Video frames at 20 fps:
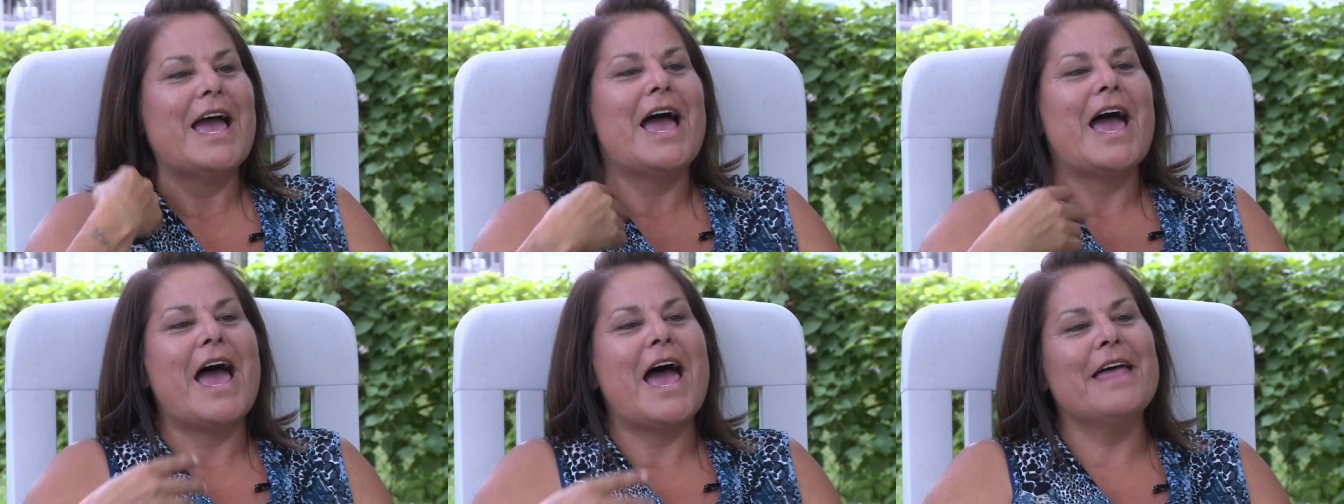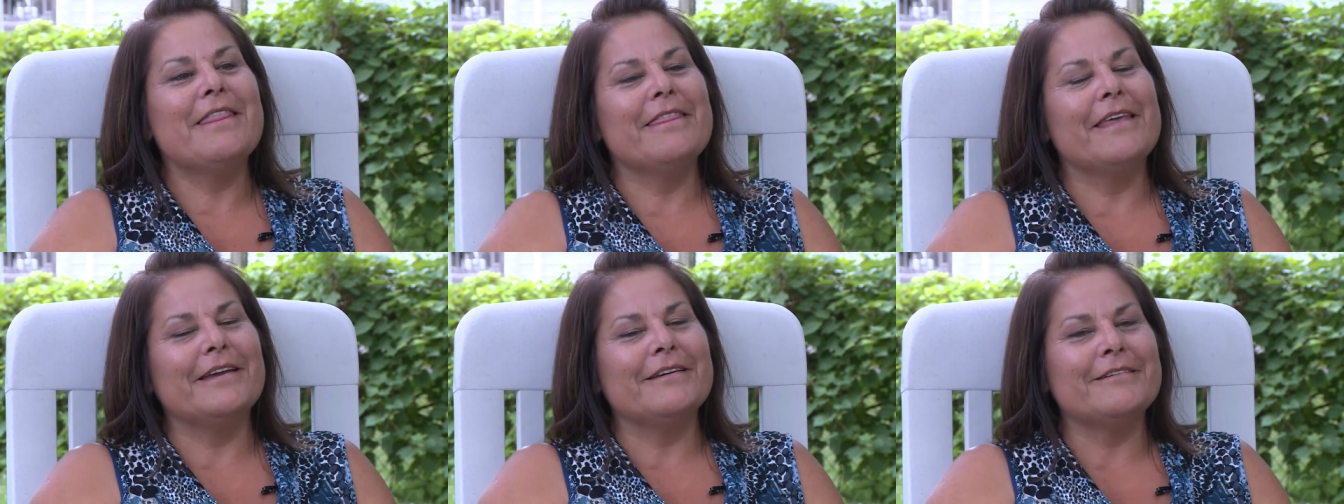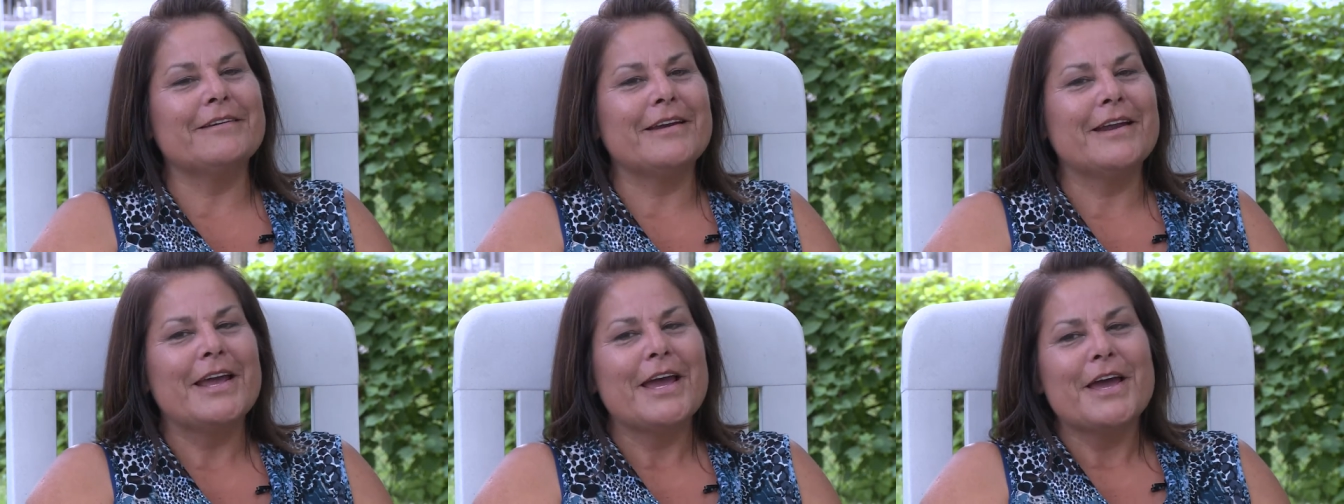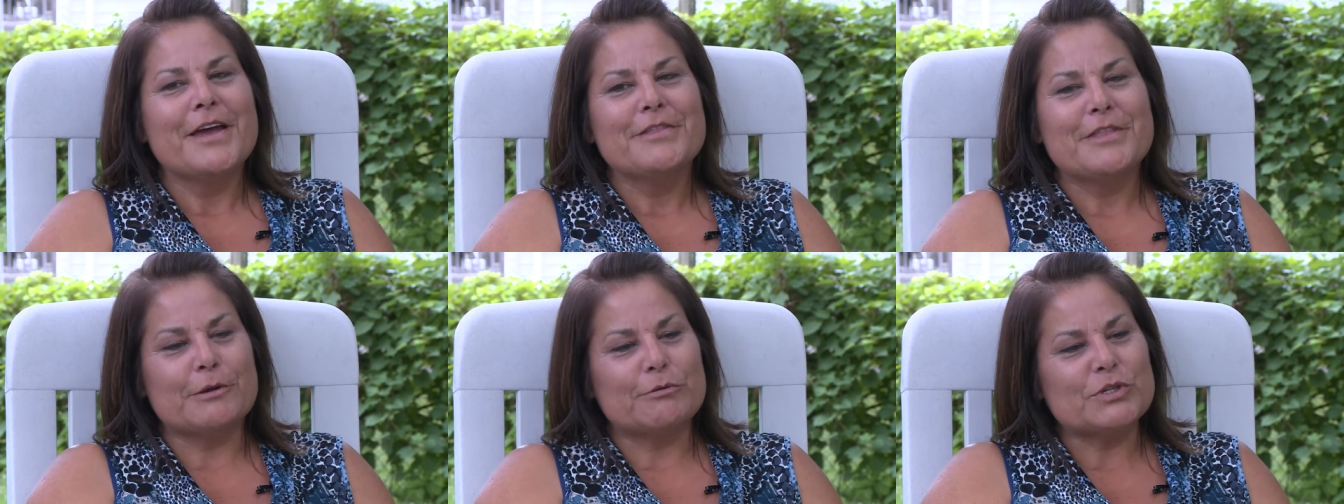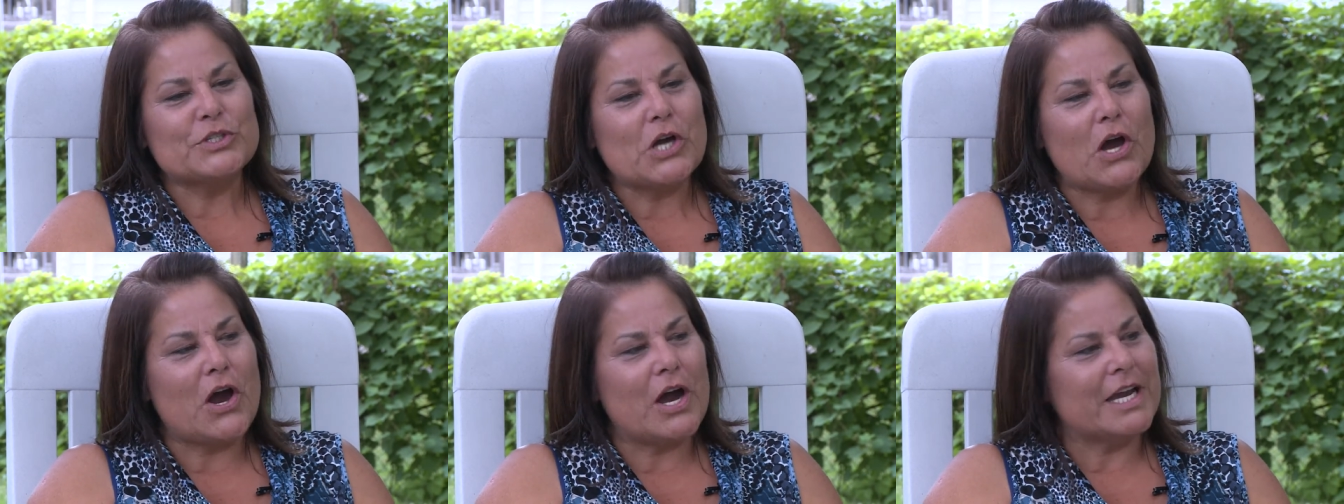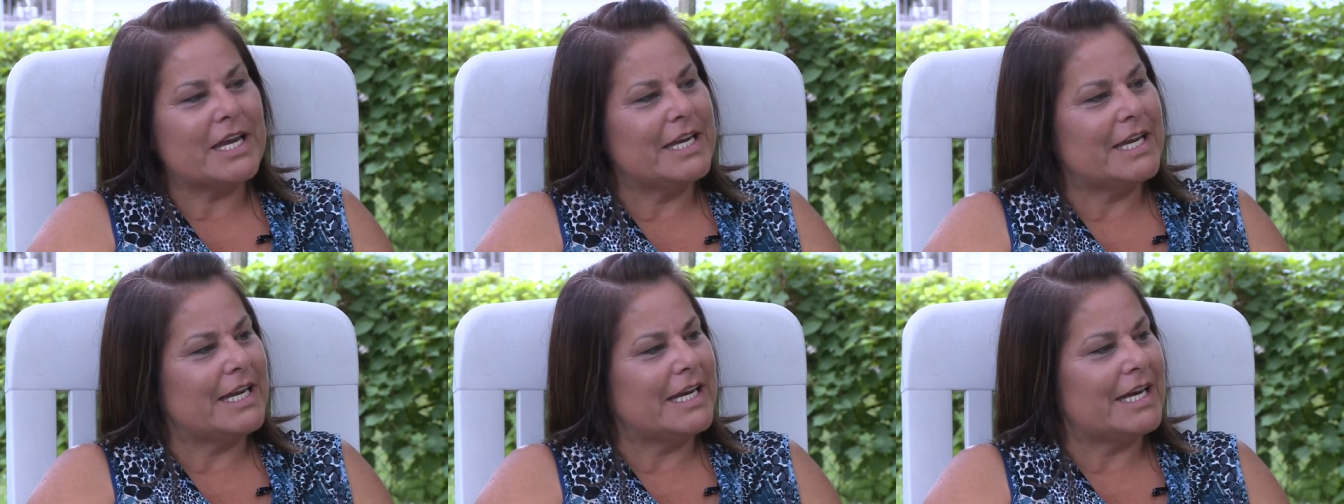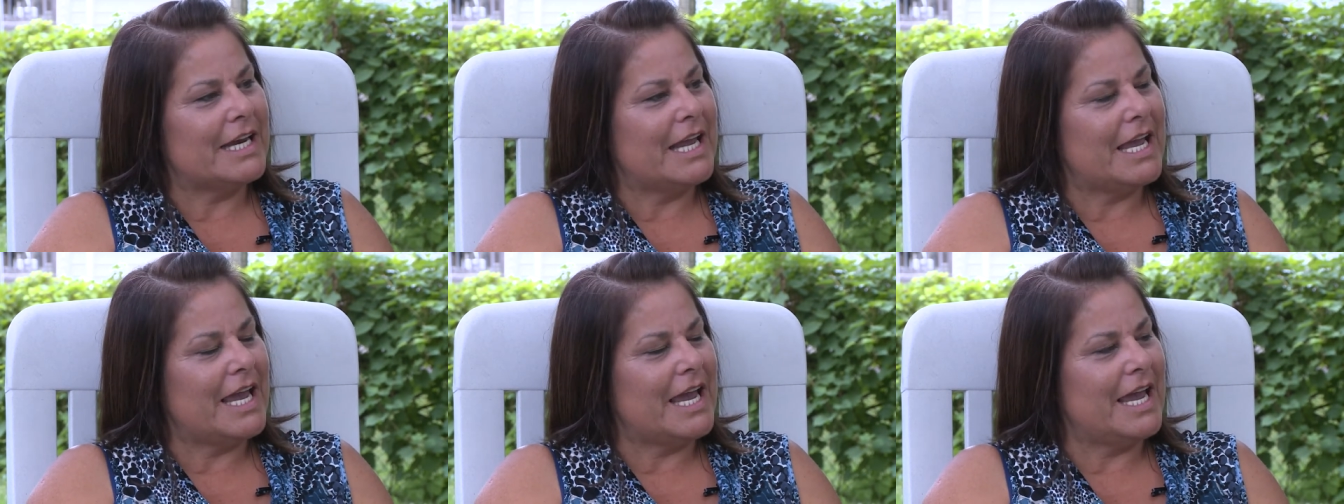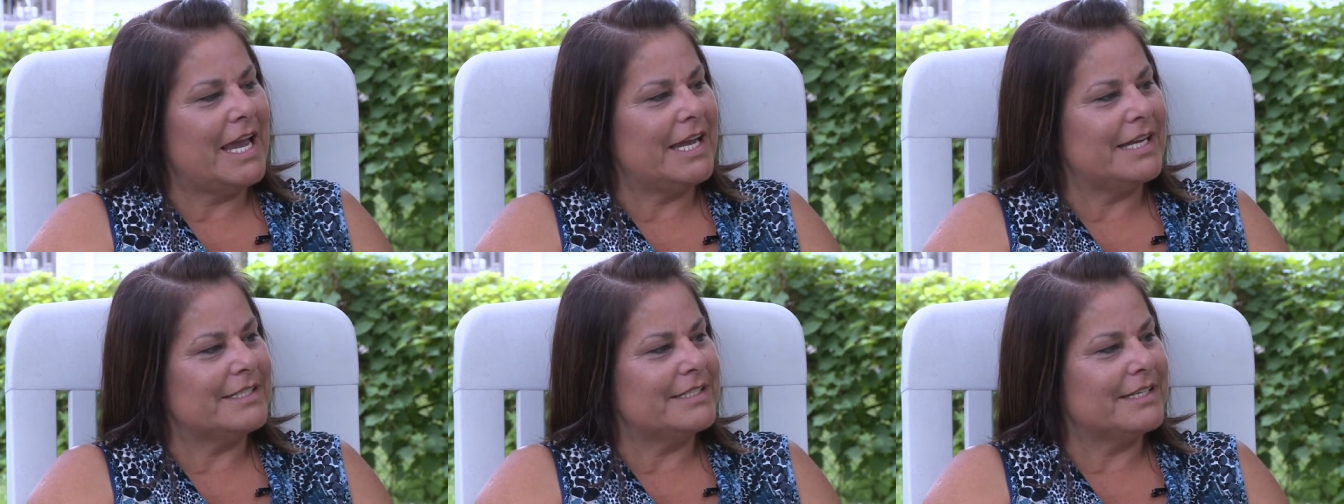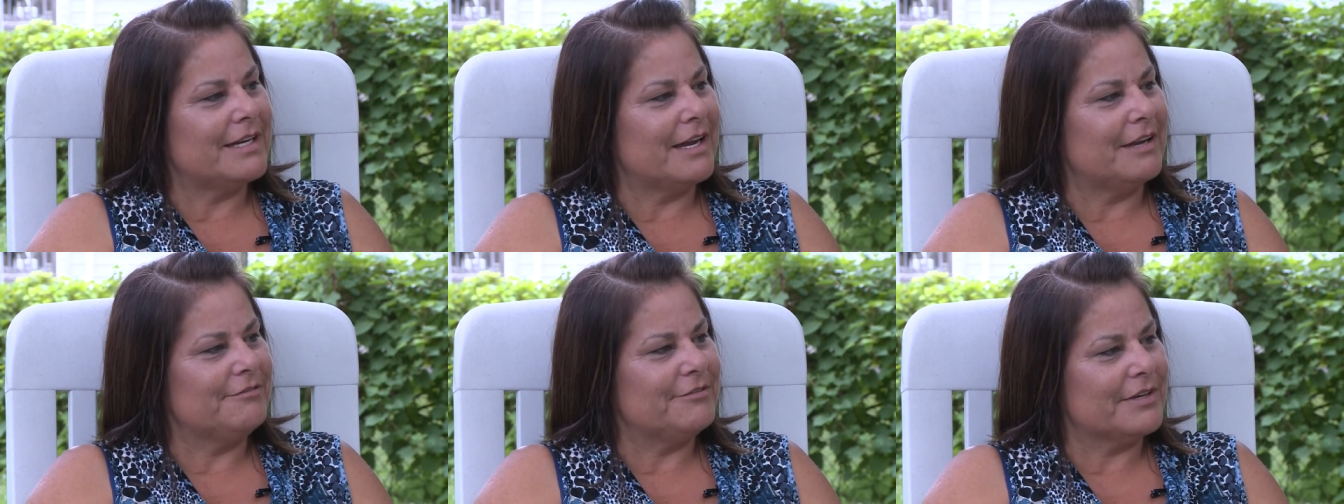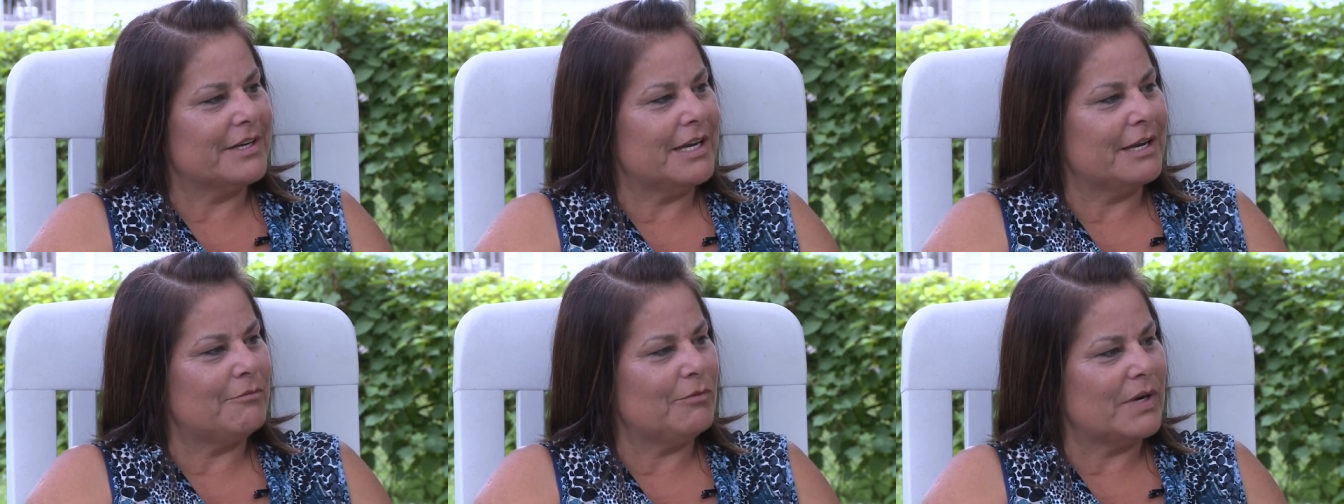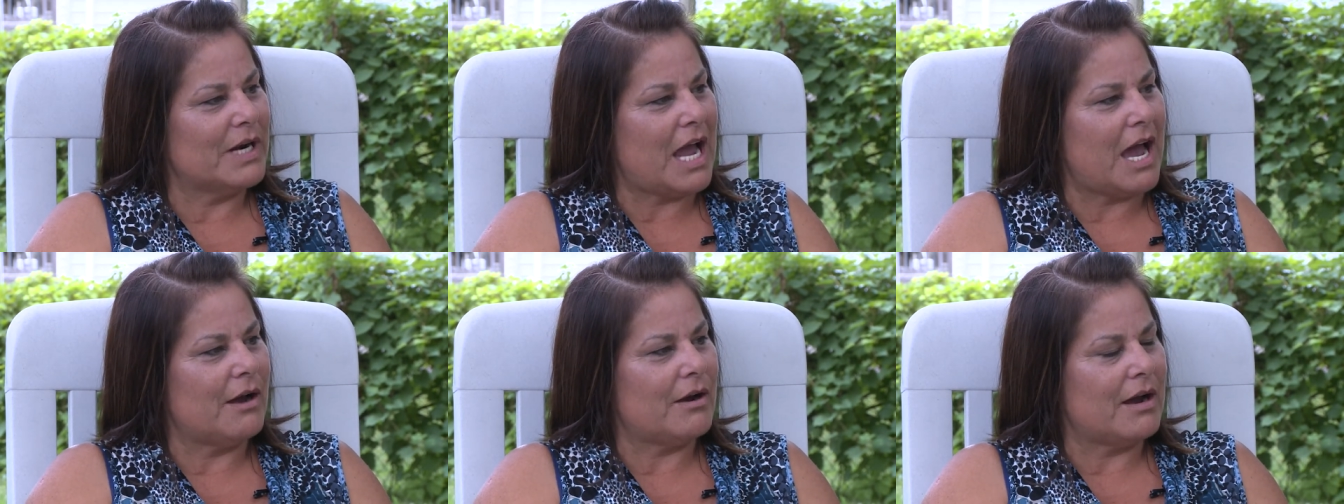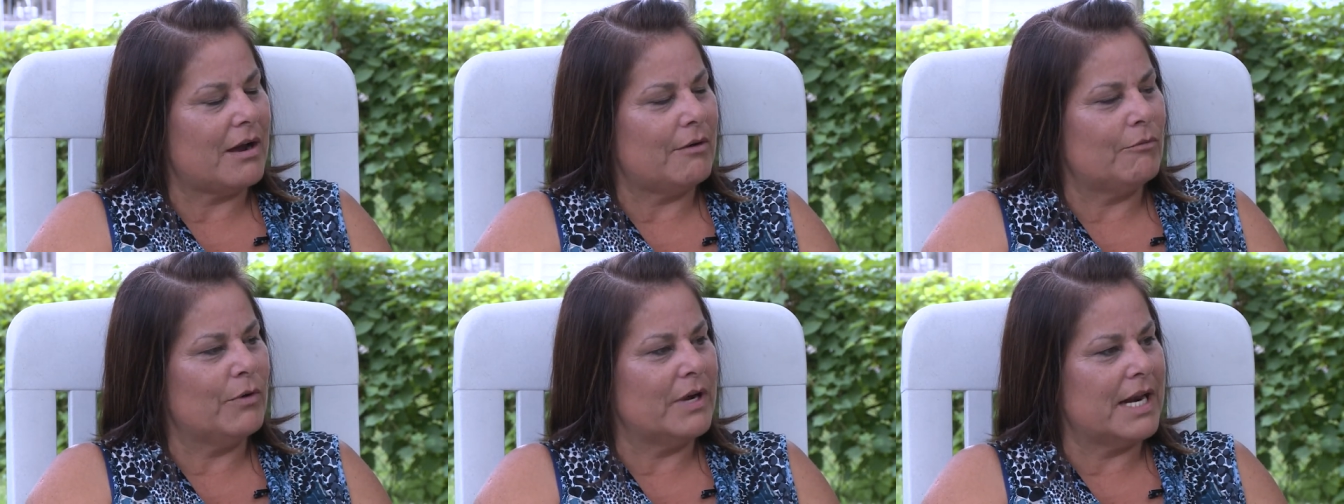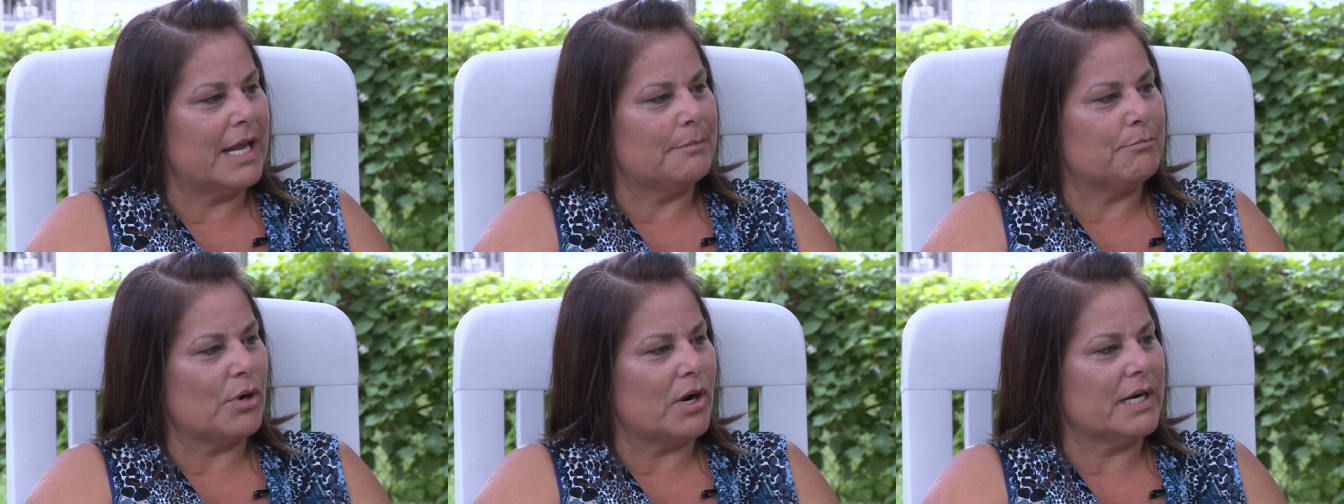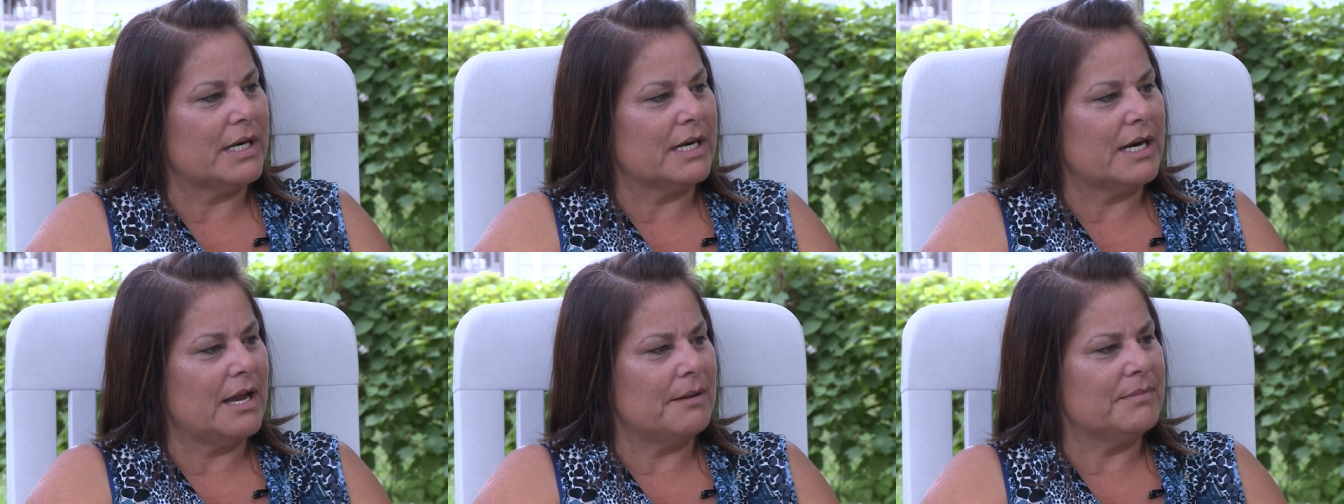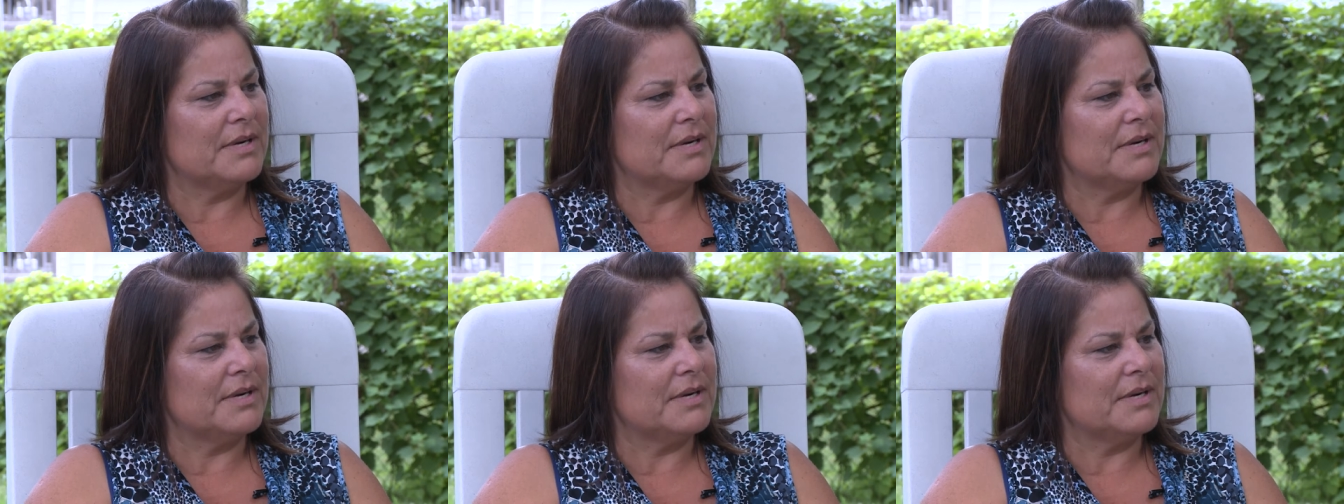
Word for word: And then they were talking and I forget what, uh, what had brought it up.